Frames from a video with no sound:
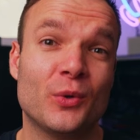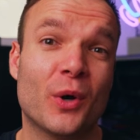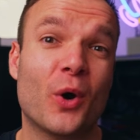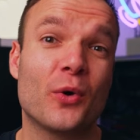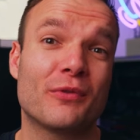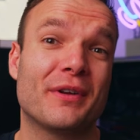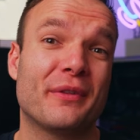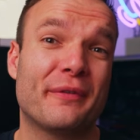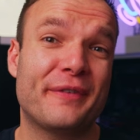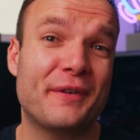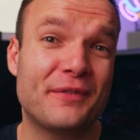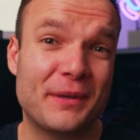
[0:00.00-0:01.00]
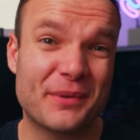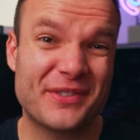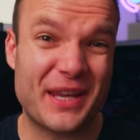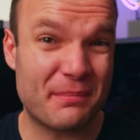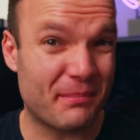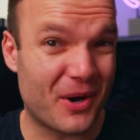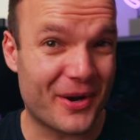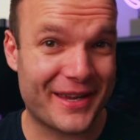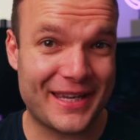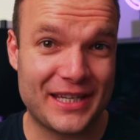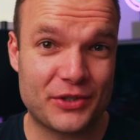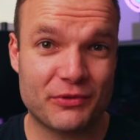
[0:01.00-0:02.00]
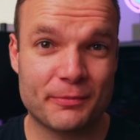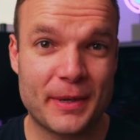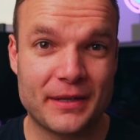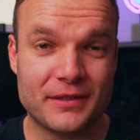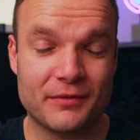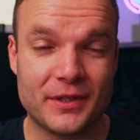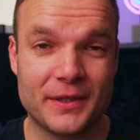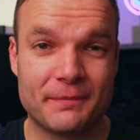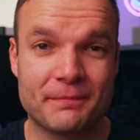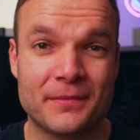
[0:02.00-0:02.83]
who hold around the 15% mark each respectively.